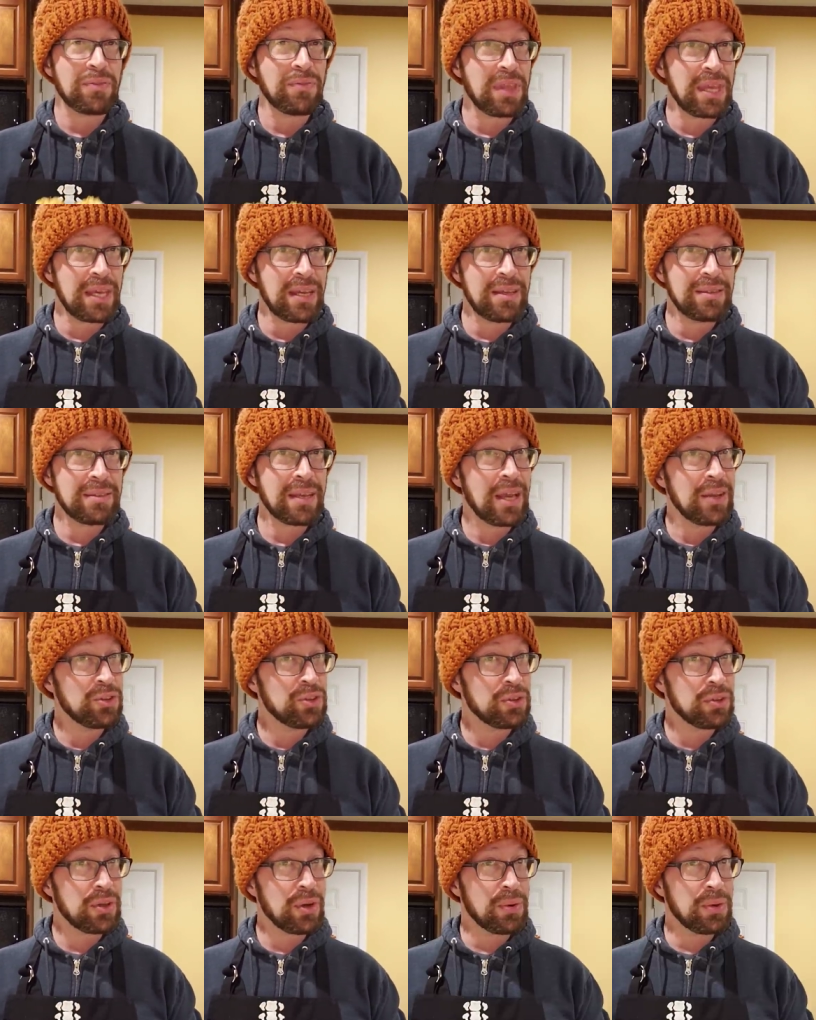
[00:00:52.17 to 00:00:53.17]
of these
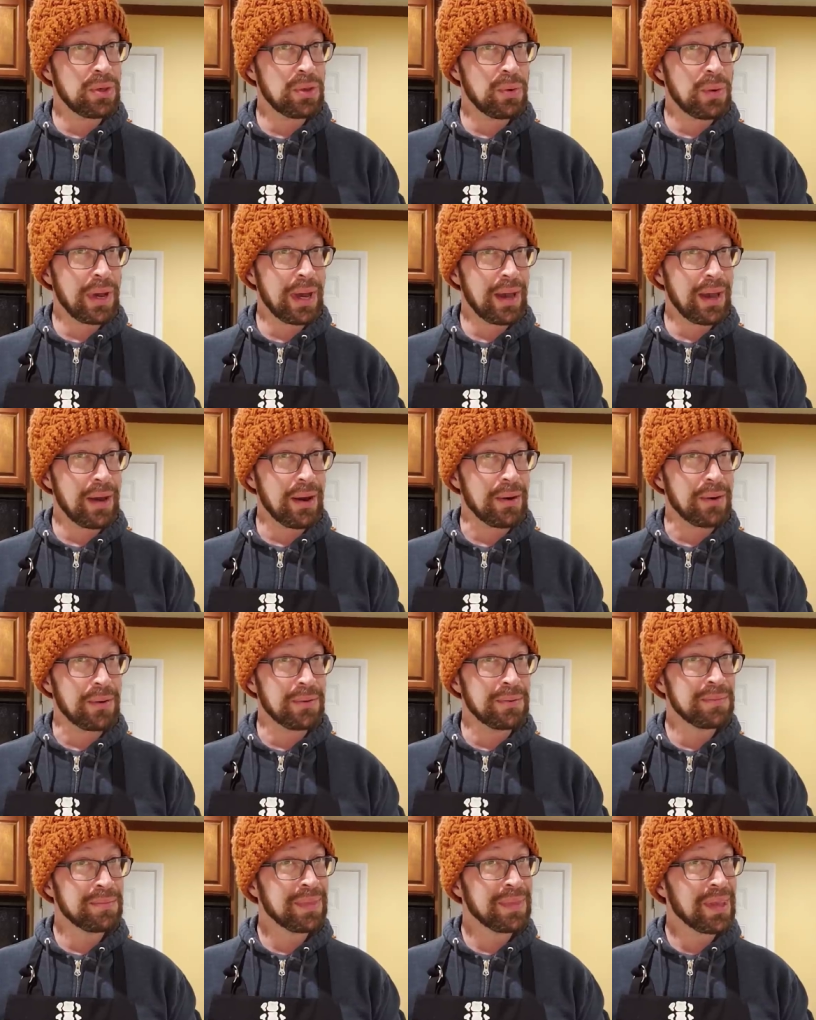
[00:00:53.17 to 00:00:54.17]
and show you
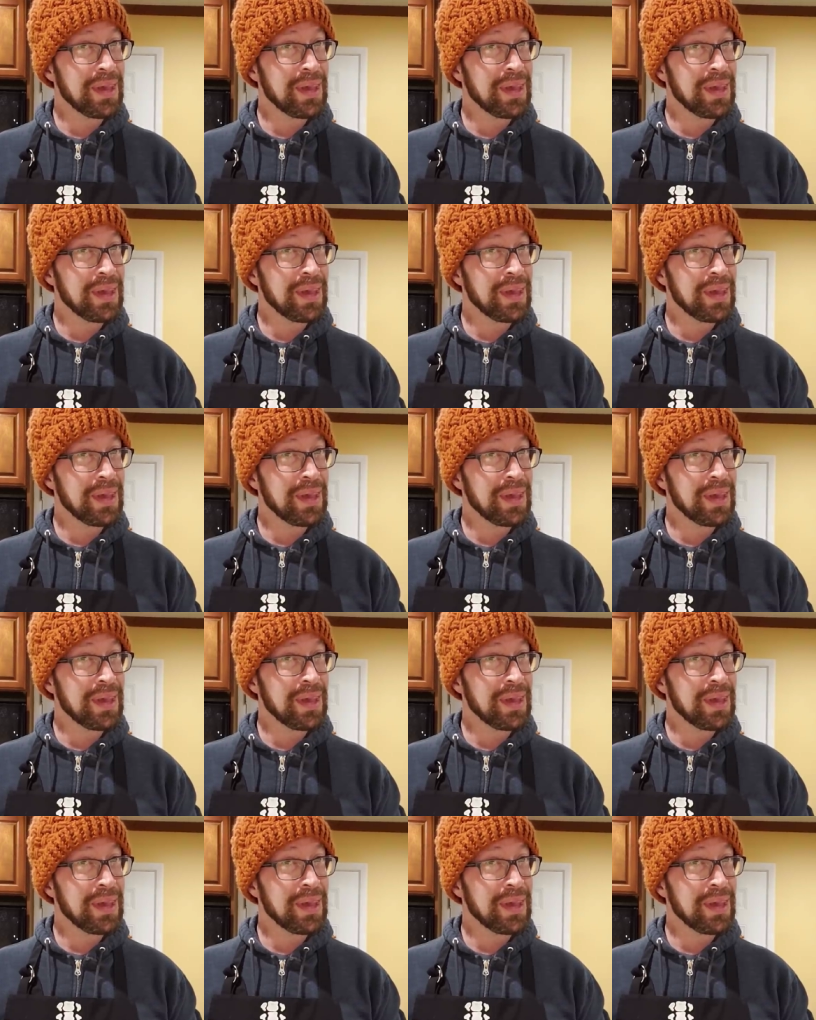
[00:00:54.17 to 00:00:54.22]
how.